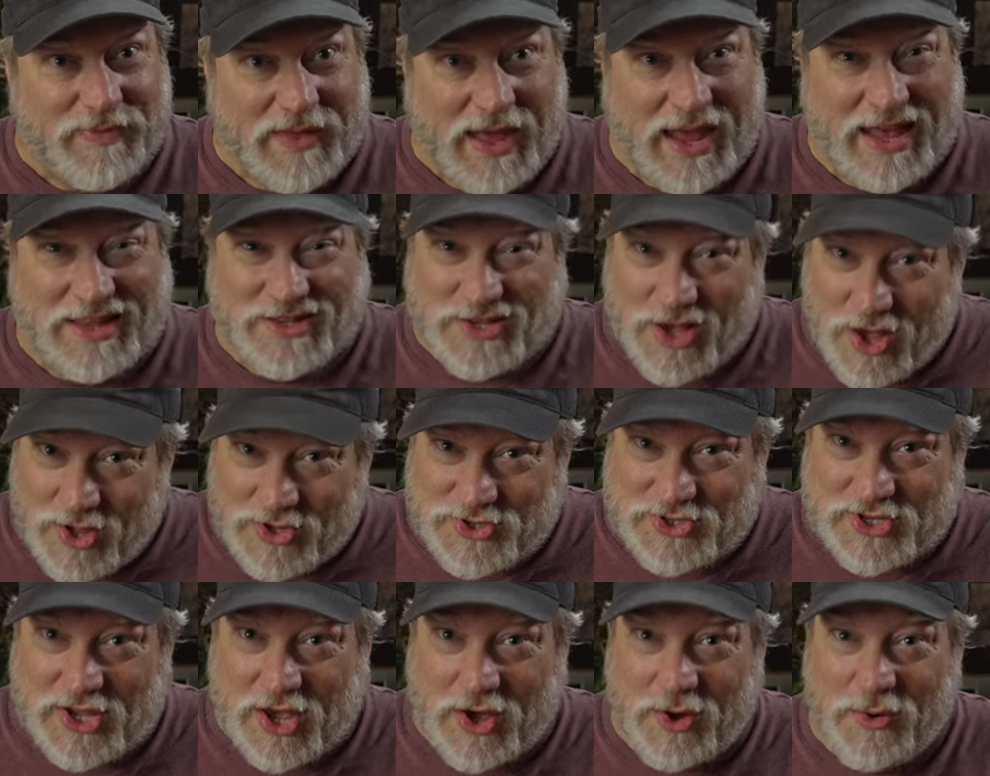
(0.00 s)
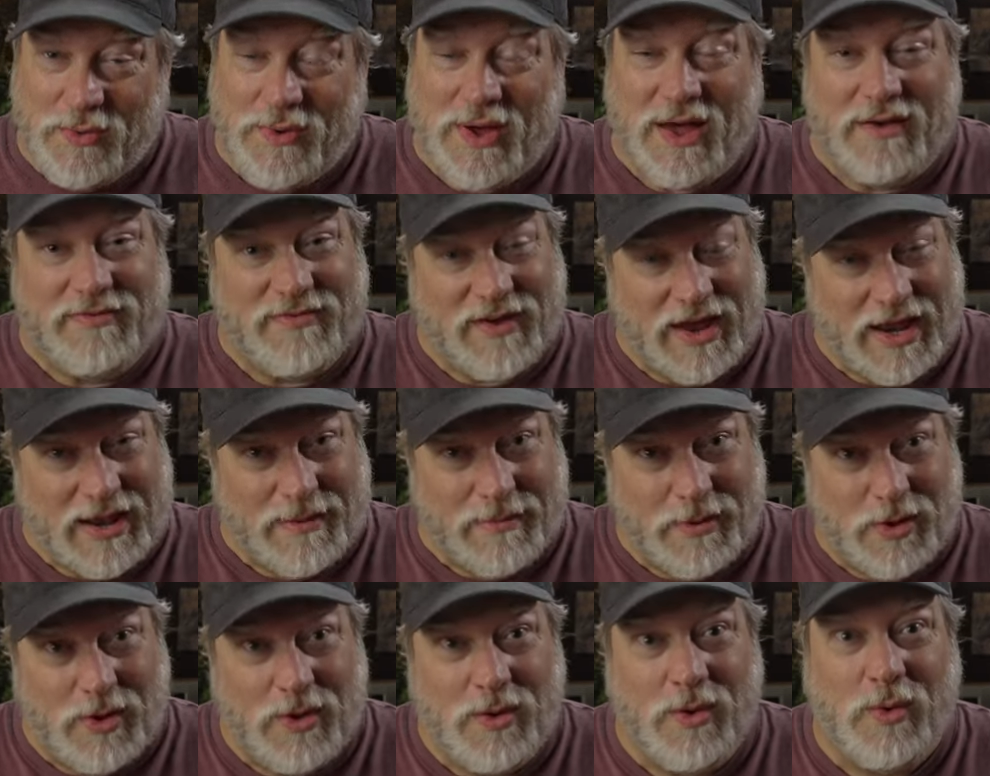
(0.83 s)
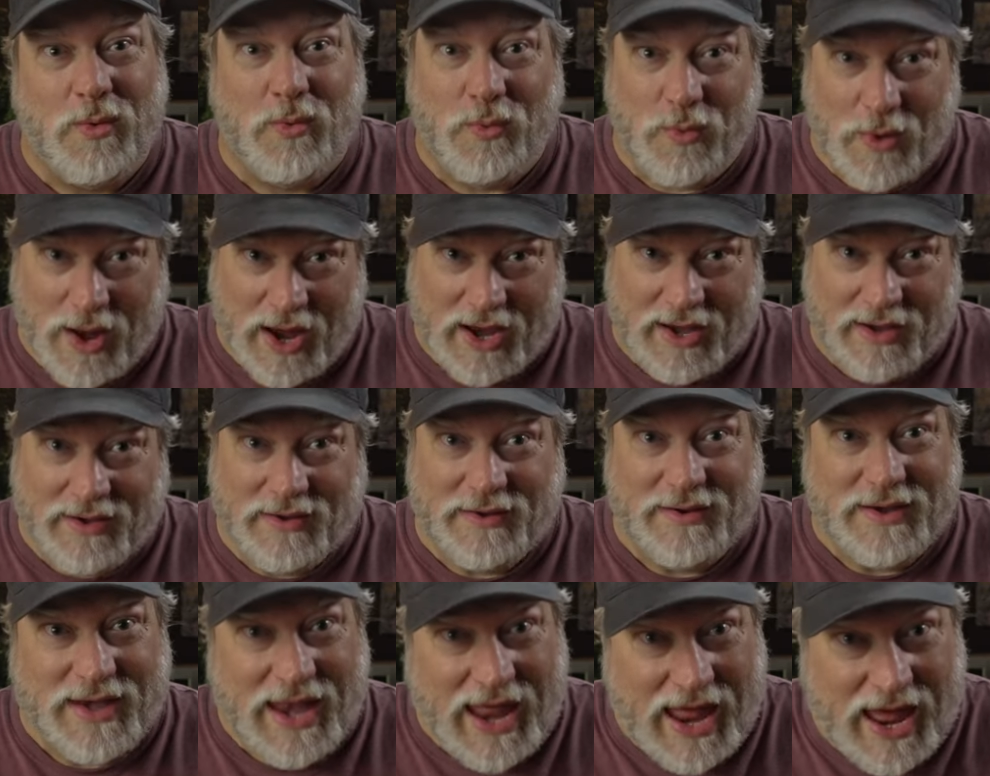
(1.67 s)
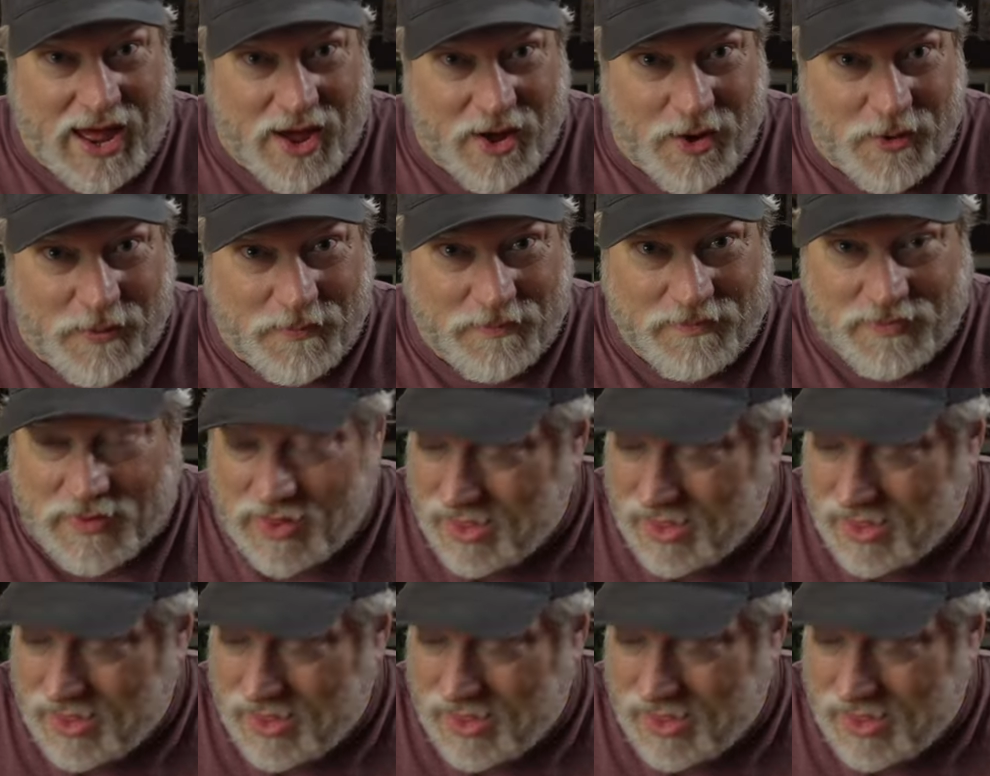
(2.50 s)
It's also available right now.